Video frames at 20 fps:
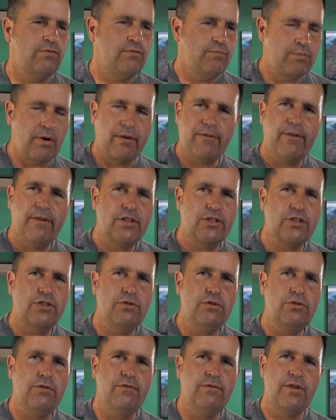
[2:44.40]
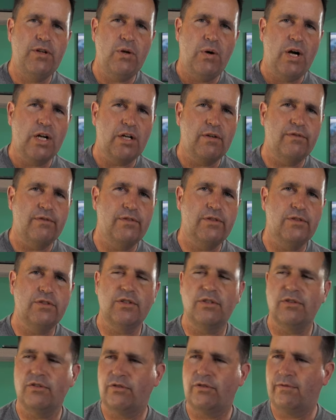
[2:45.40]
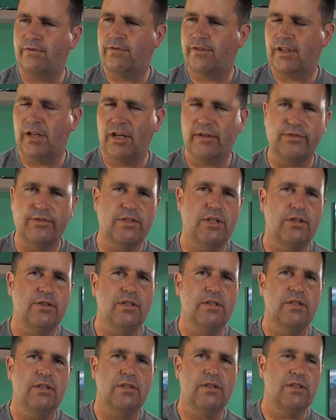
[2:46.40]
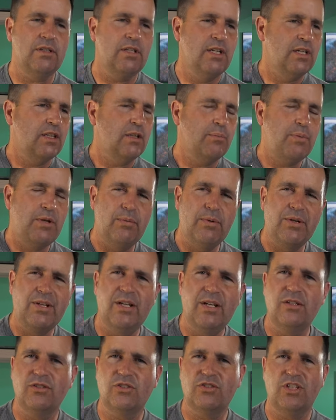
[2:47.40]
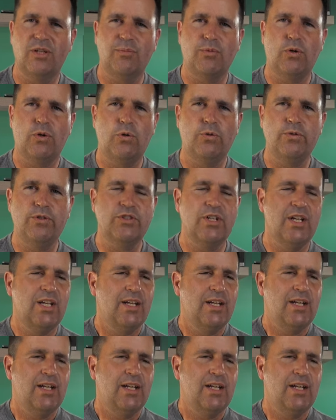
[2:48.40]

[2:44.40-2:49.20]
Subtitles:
professional videographers and photographers out there, the Peter McKinnons, the Sam Colders,